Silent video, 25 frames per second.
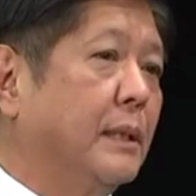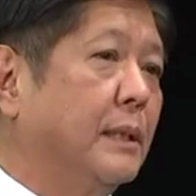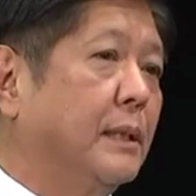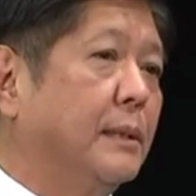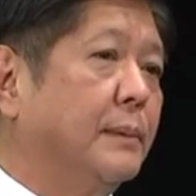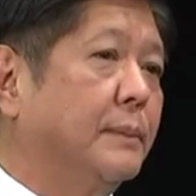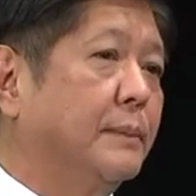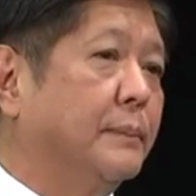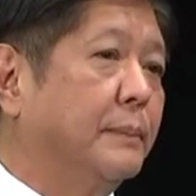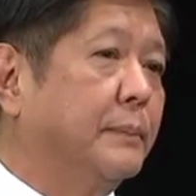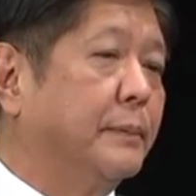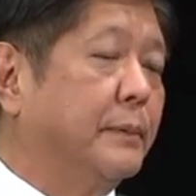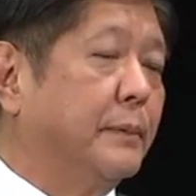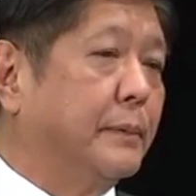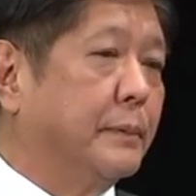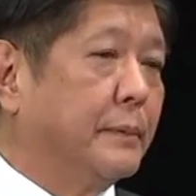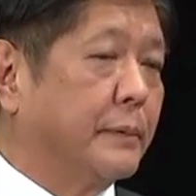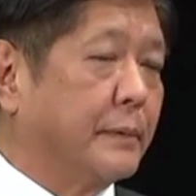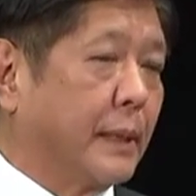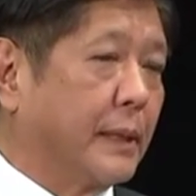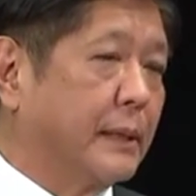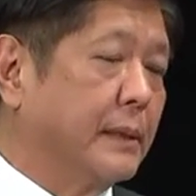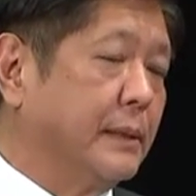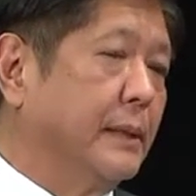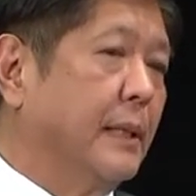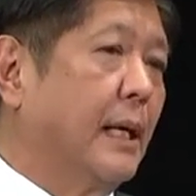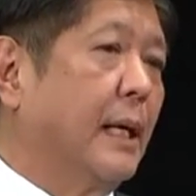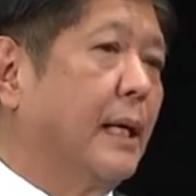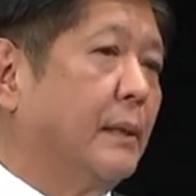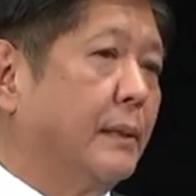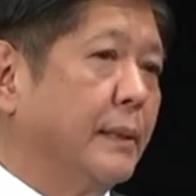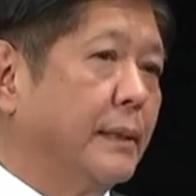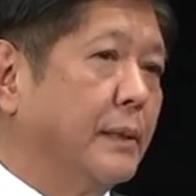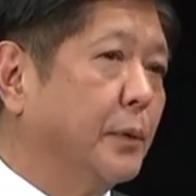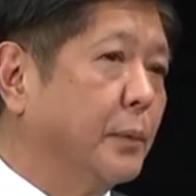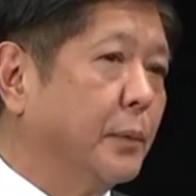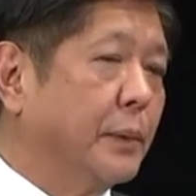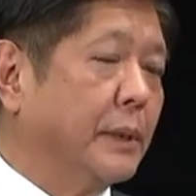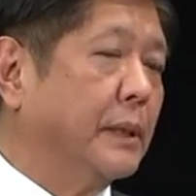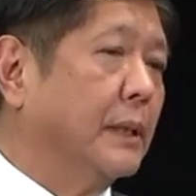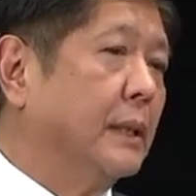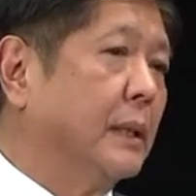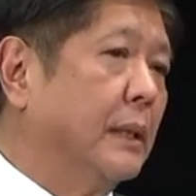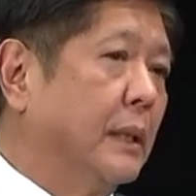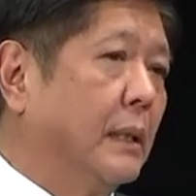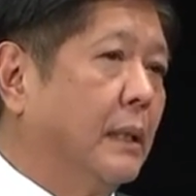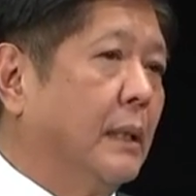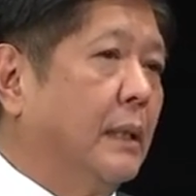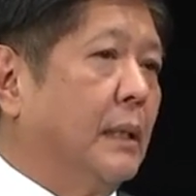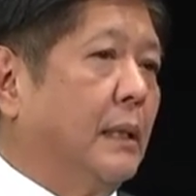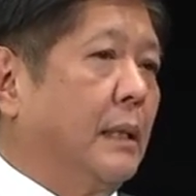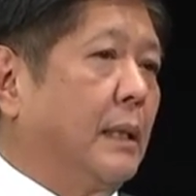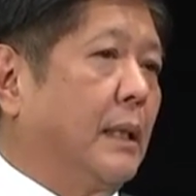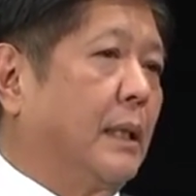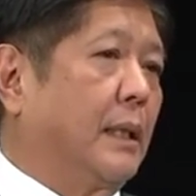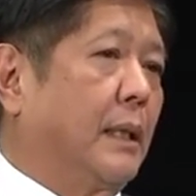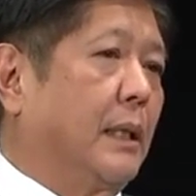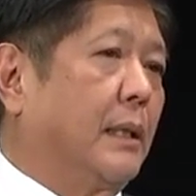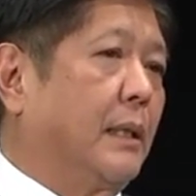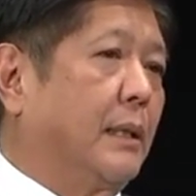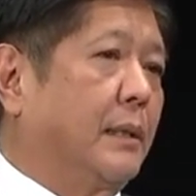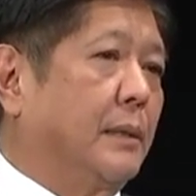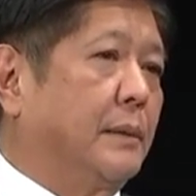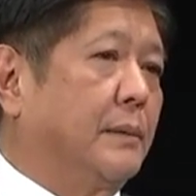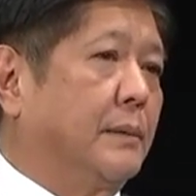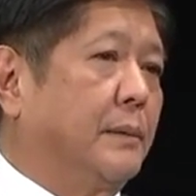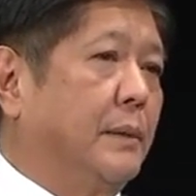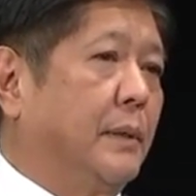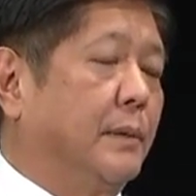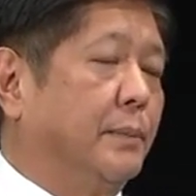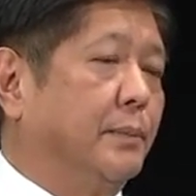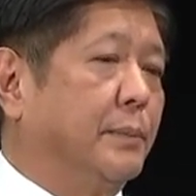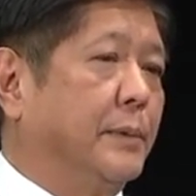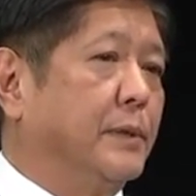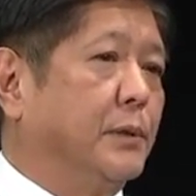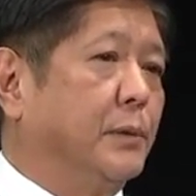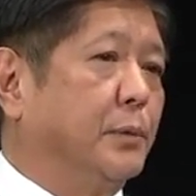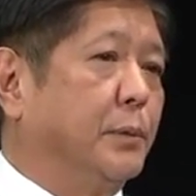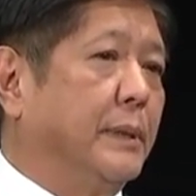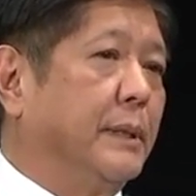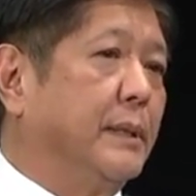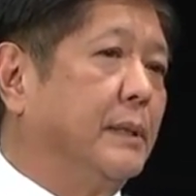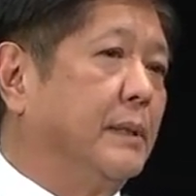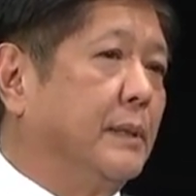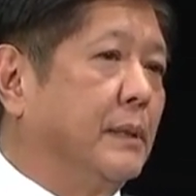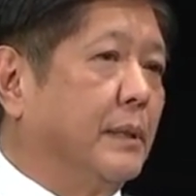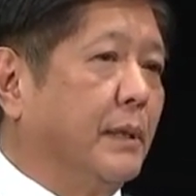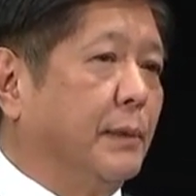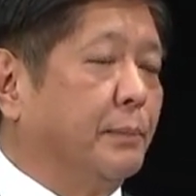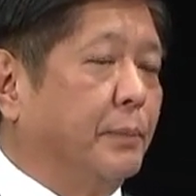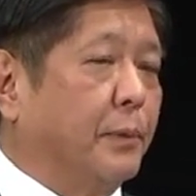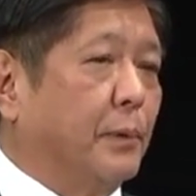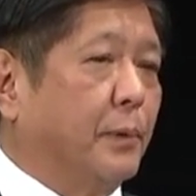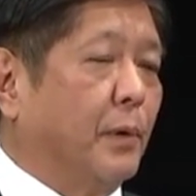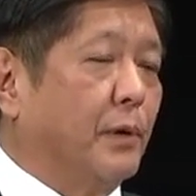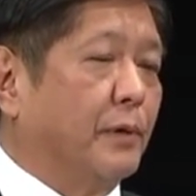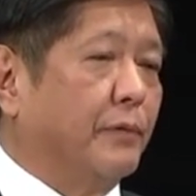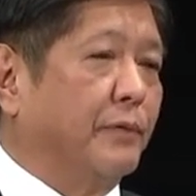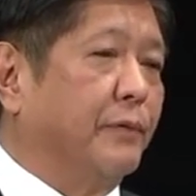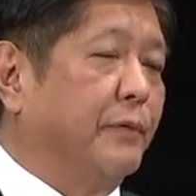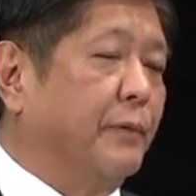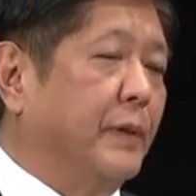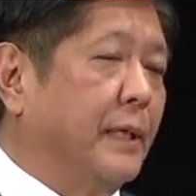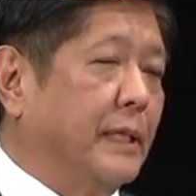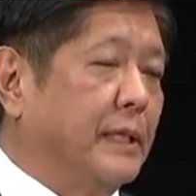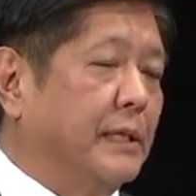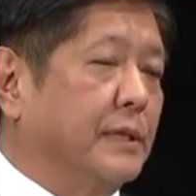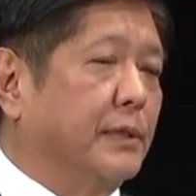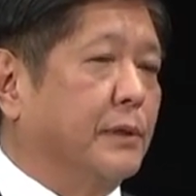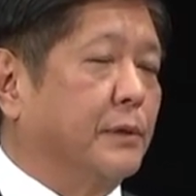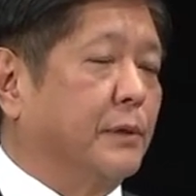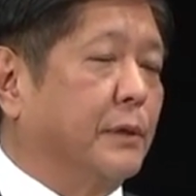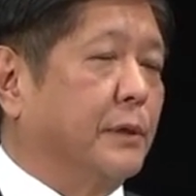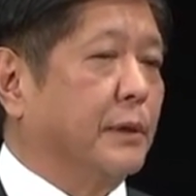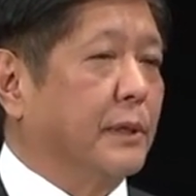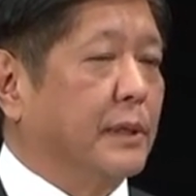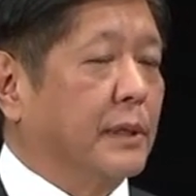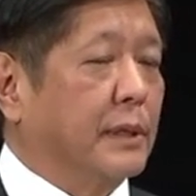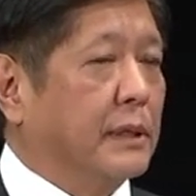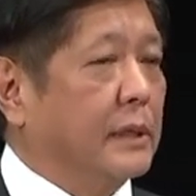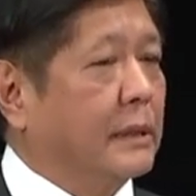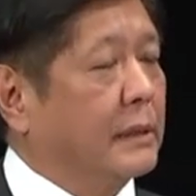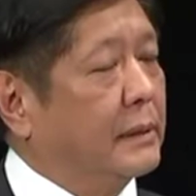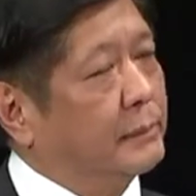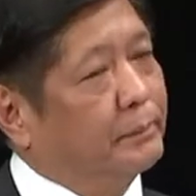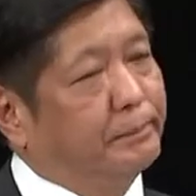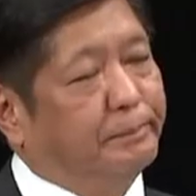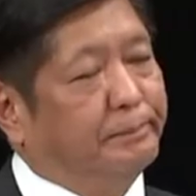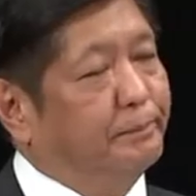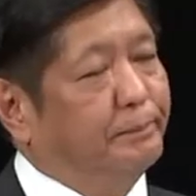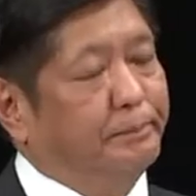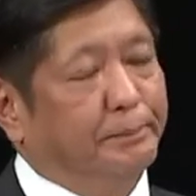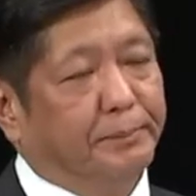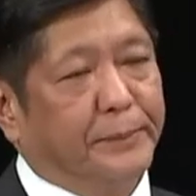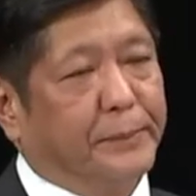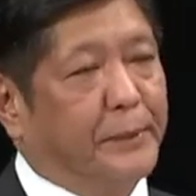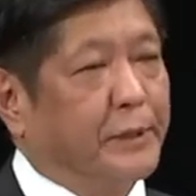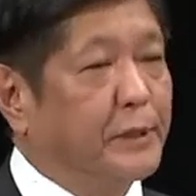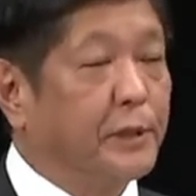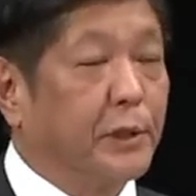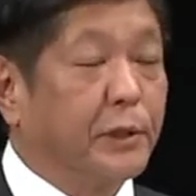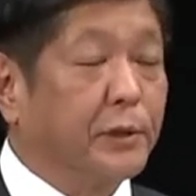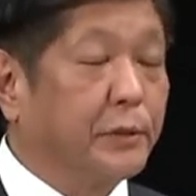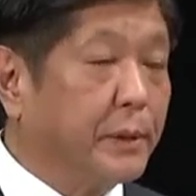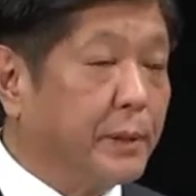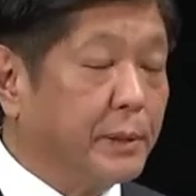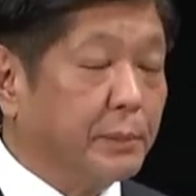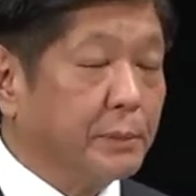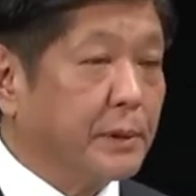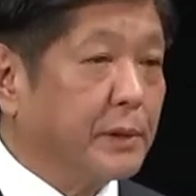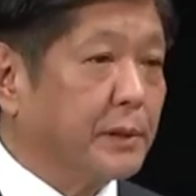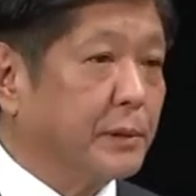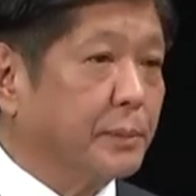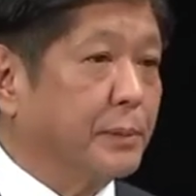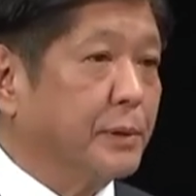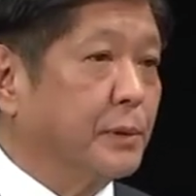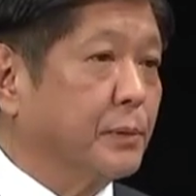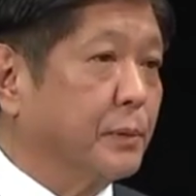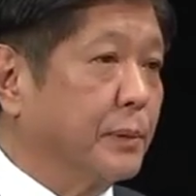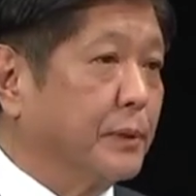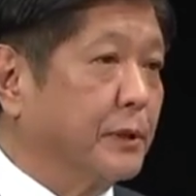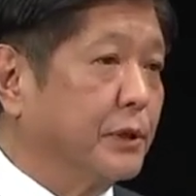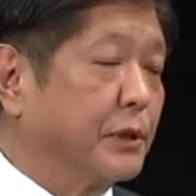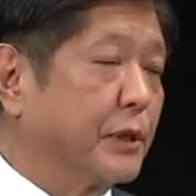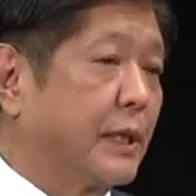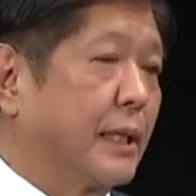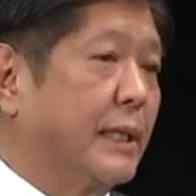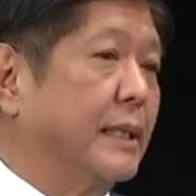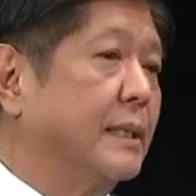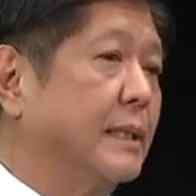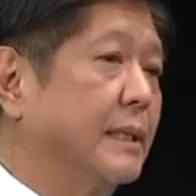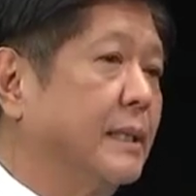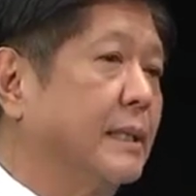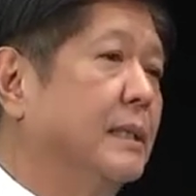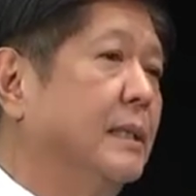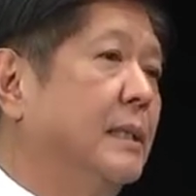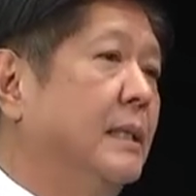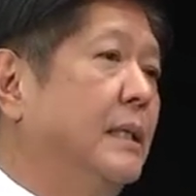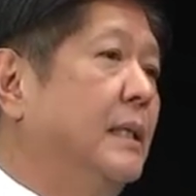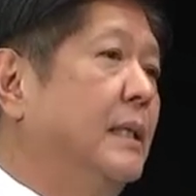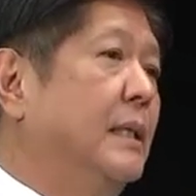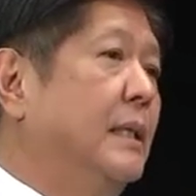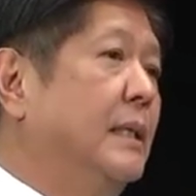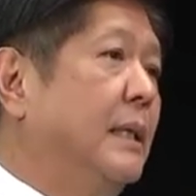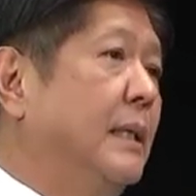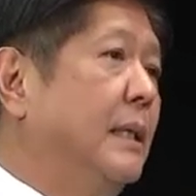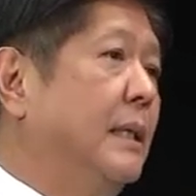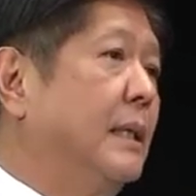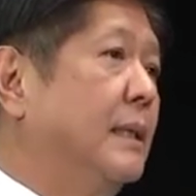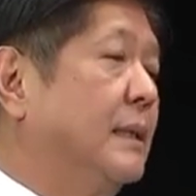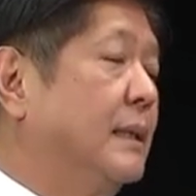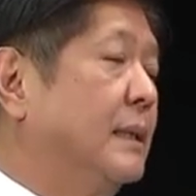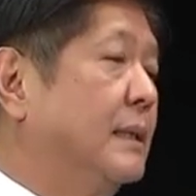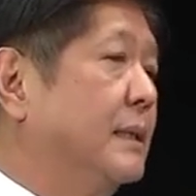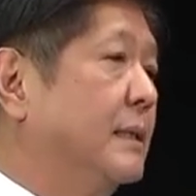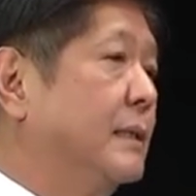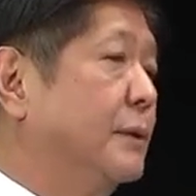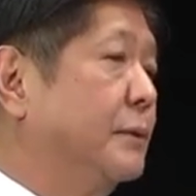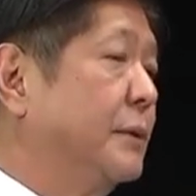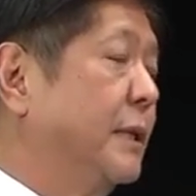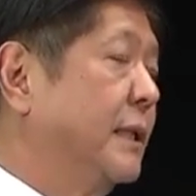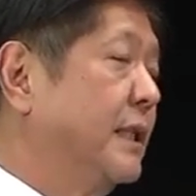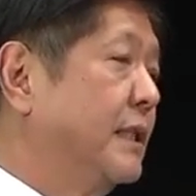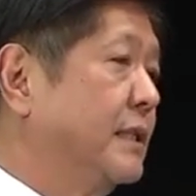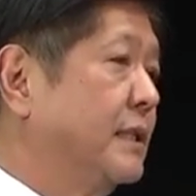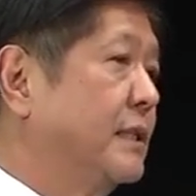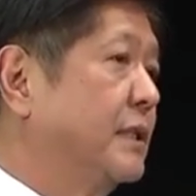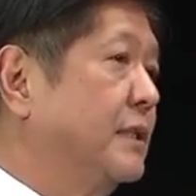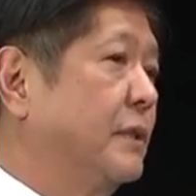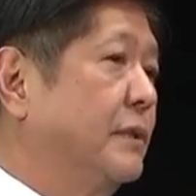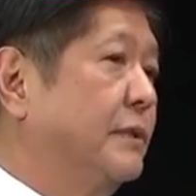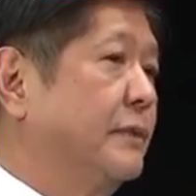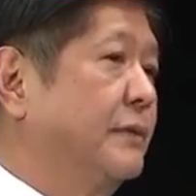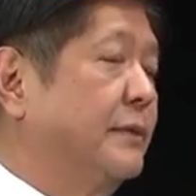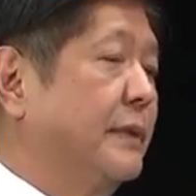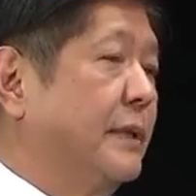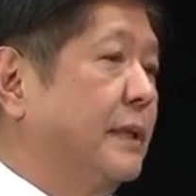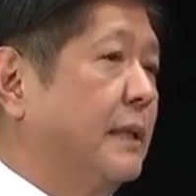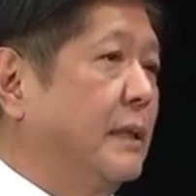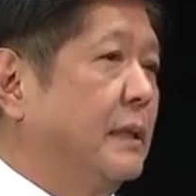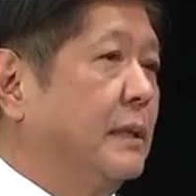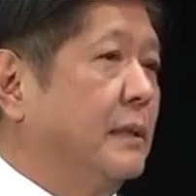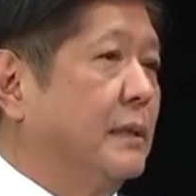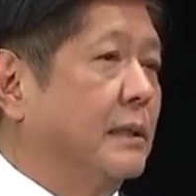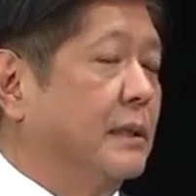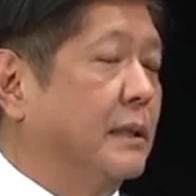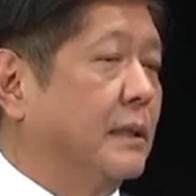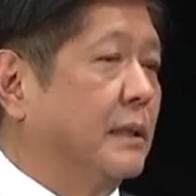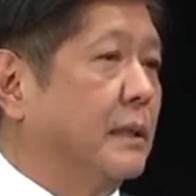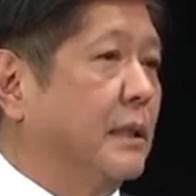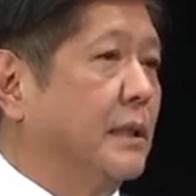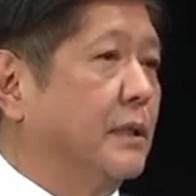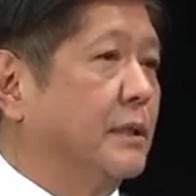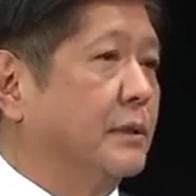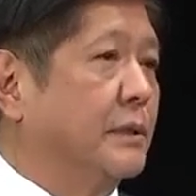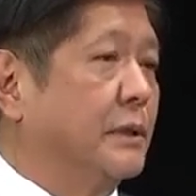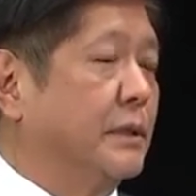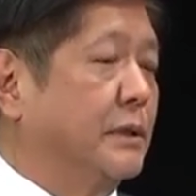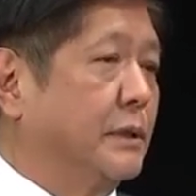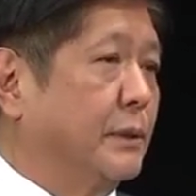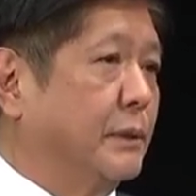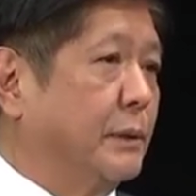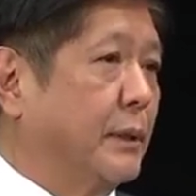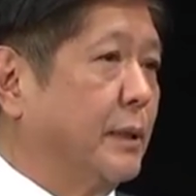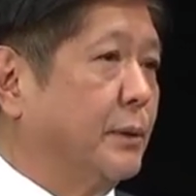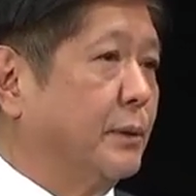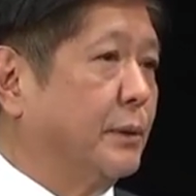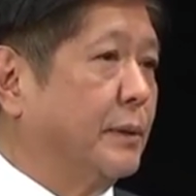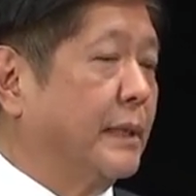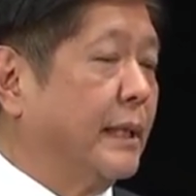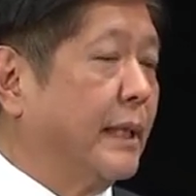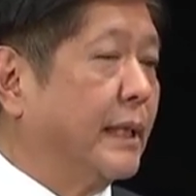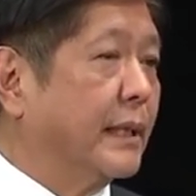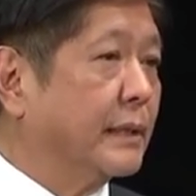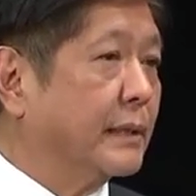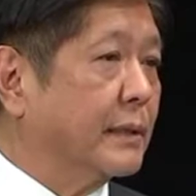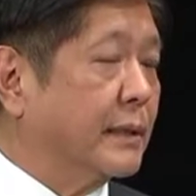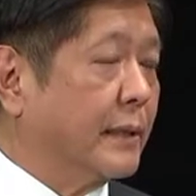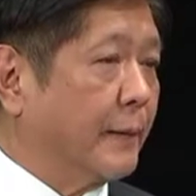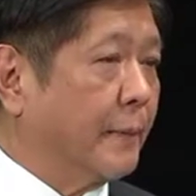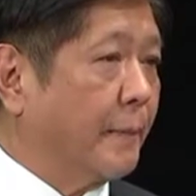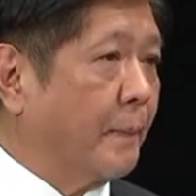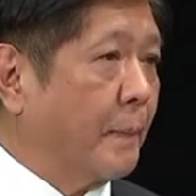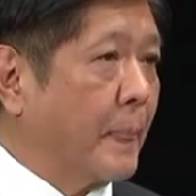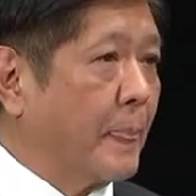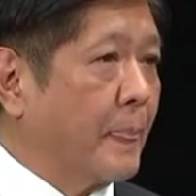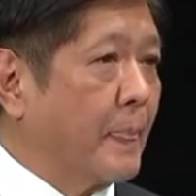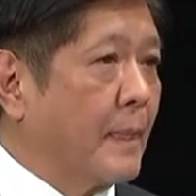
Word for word: um, right now, anyway, uh, between the conflicts or the disagreements between China and the rest of uh, the countries around the area.